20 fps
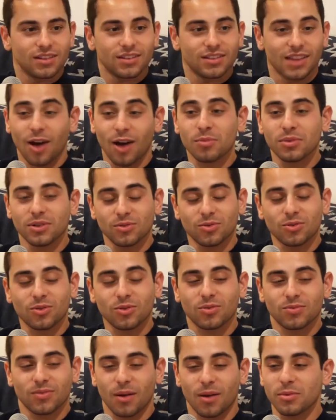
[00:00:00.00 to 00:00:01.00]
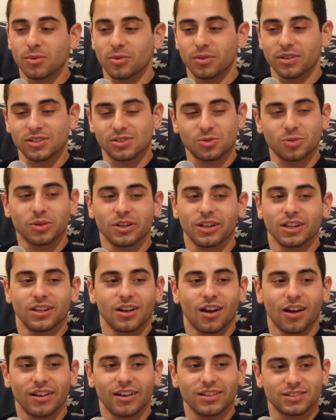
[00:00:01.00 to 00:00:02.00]
That would be that'd be really sweet.
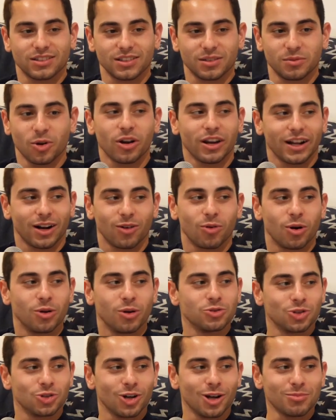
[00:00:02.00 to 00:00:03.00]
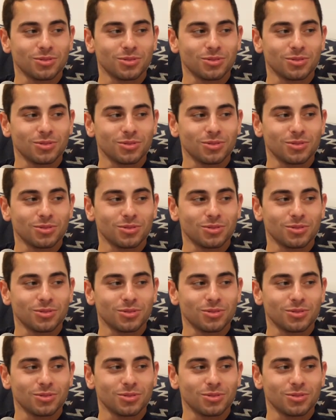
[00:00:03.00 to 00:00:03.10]
Honestly, we go on like a road trip.